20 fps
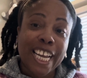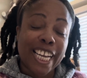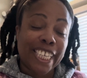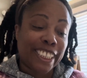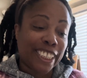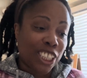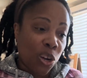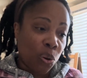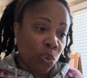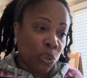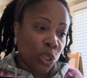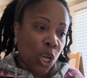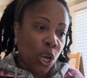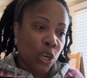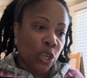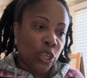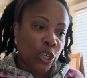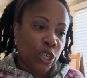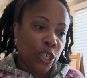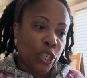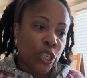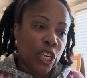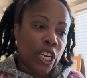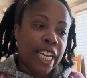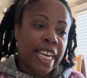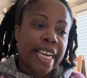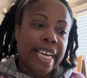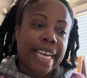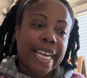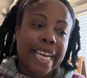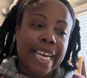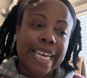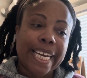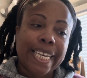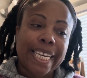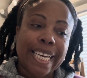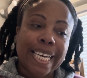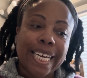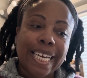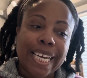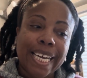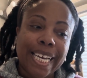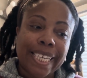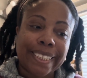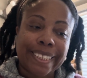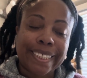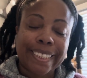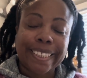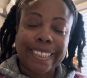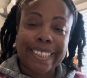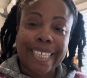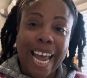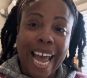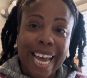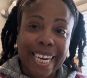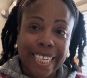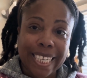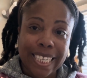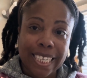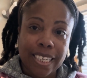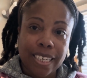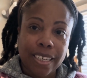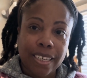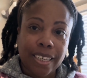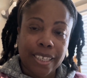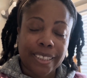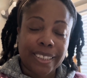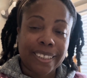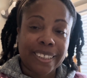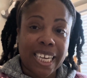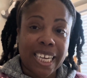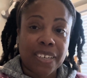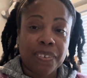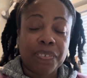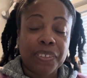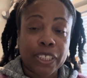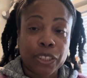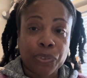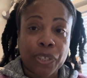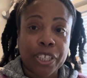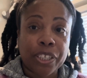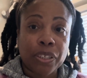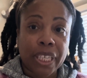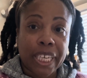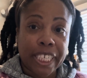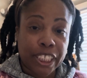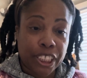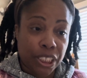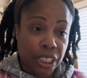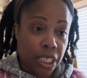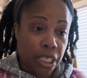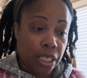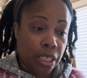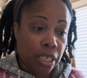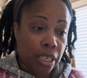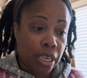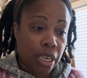is no longer in a static state of dysregulation.